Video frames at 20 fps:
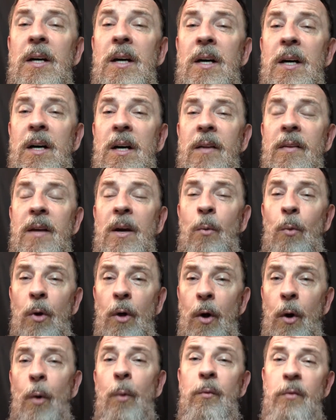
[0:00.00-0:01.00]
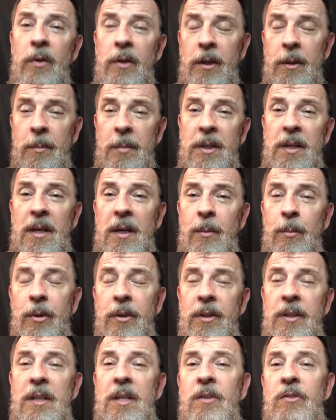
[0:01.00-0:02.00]
uh, that will hopefully be able
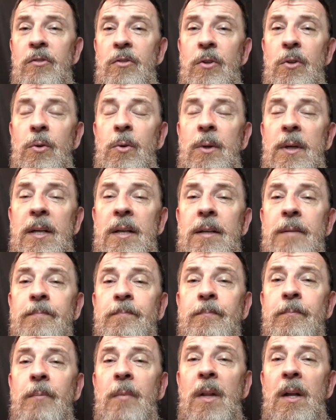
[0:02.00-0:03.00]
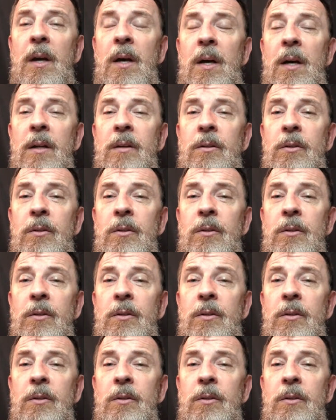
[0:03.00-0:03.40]
to get you in uh,